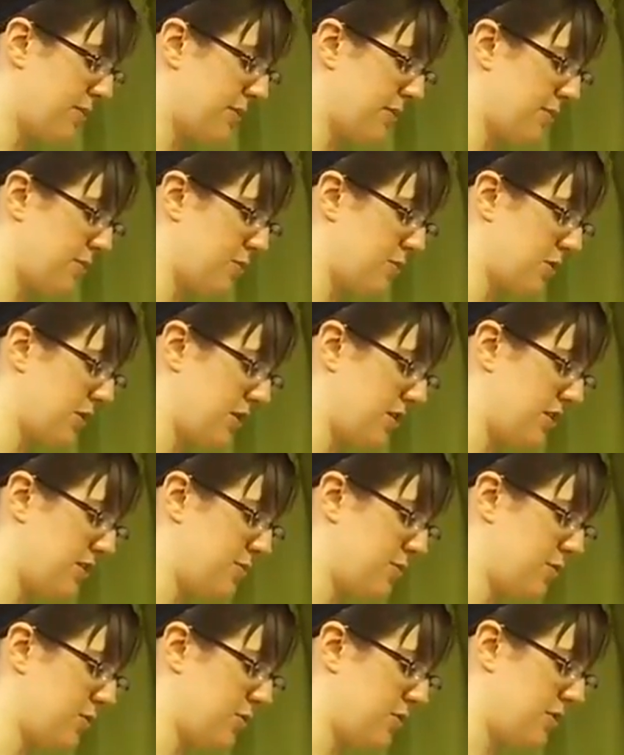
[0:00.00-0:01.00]
them up quite a
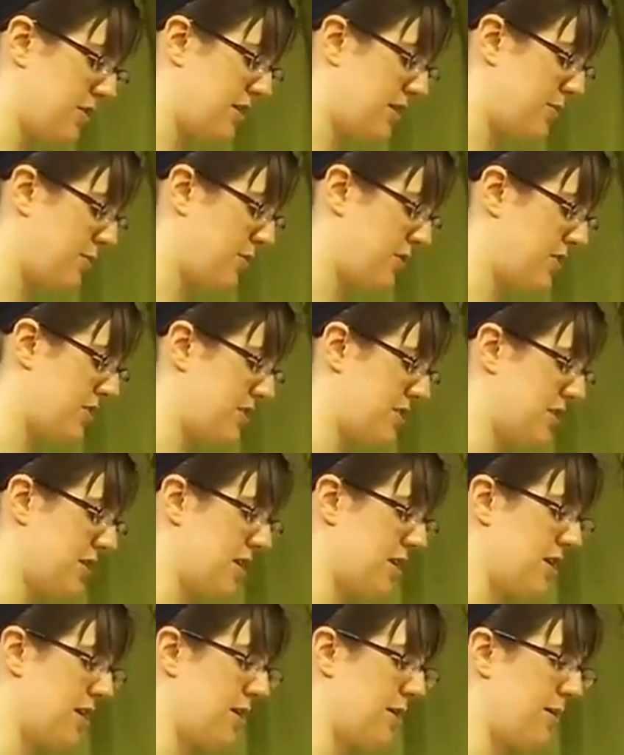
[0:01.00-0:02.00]
small. And we're just
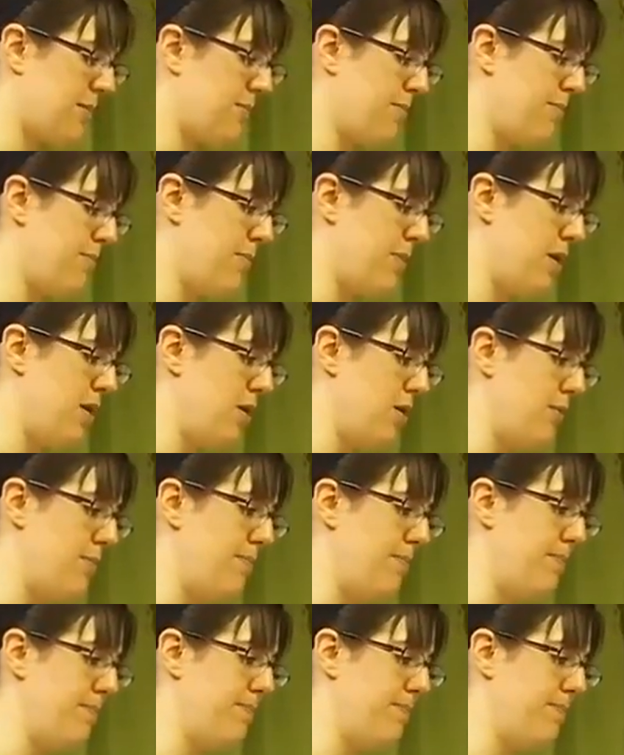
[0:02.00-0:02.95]
gonna bloop.